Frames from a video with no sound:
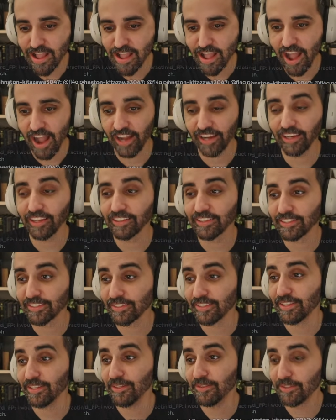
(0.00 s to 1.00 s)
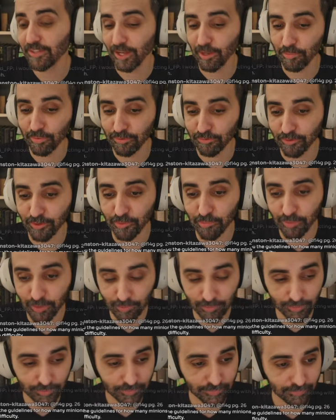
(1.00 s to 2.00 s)
I'd like to see you type in Run a
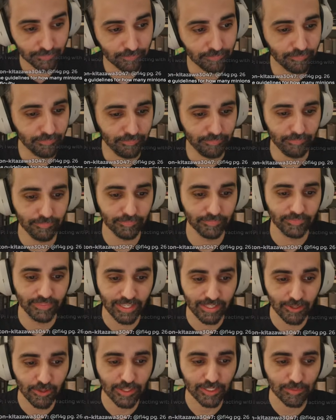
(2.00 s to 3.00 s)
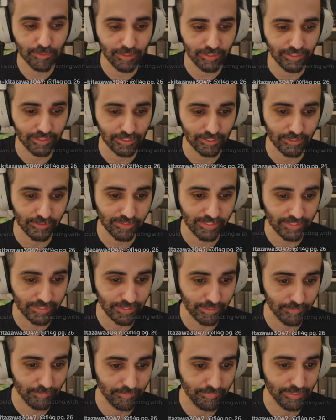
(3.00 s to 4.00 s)
Beagle. I know how to spell, I just don't know how to
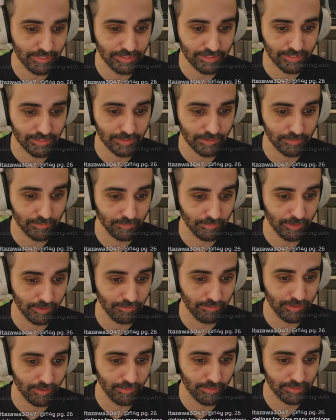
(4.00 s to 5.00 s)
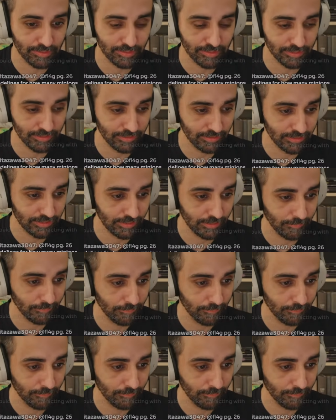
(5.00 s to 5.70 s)
type, is my famous saying.